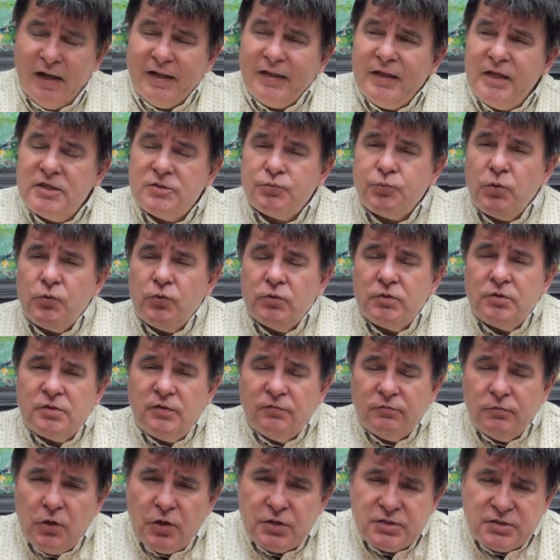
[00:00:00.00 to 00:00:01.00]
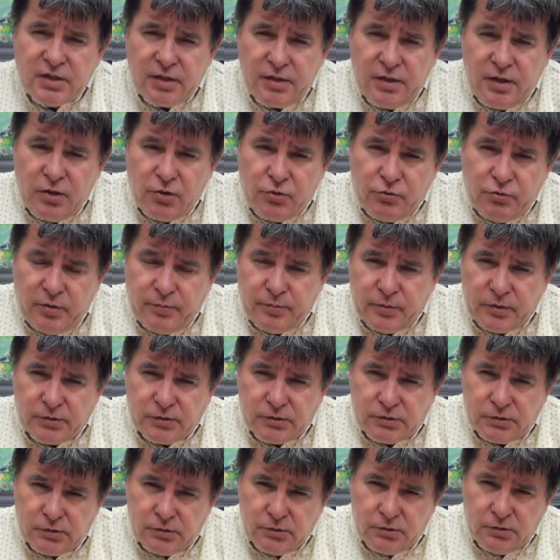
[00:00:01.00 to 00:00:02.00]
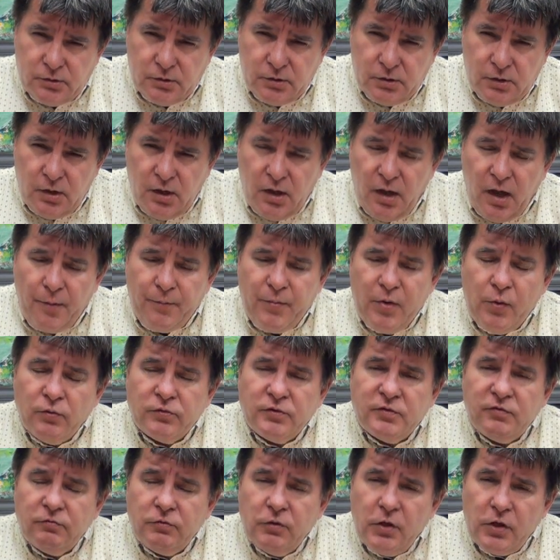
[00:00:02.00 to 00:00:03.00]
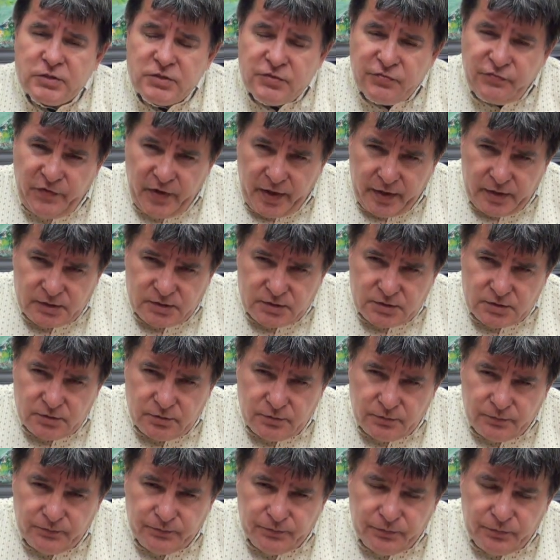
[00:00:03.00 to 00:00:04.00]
At least we wouldn't have lost any equipment and we wouldn't have lost face.